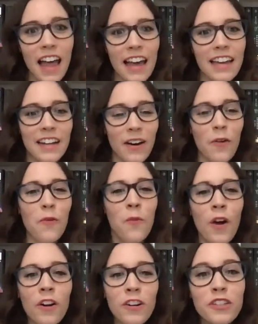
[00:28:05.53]
Like,
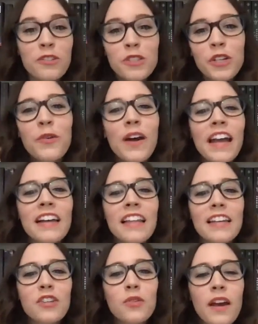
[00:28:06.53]
what are you doing?
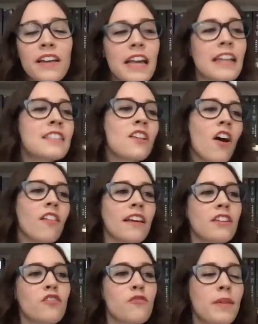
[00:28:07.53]
Like it's not
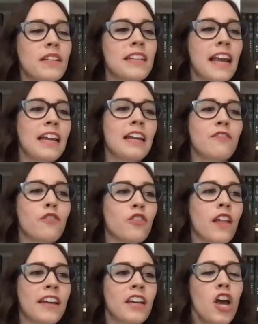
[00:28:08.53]
like you've been dating for
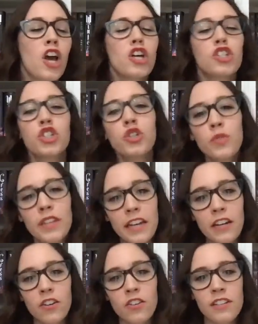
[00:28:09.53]
like 2
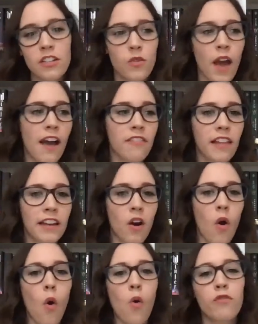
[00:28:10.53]
years and you have like a
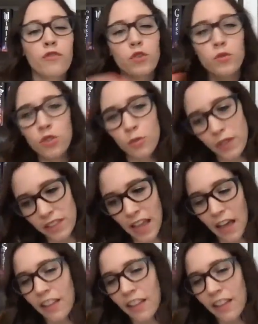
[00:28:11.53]
whole future with that.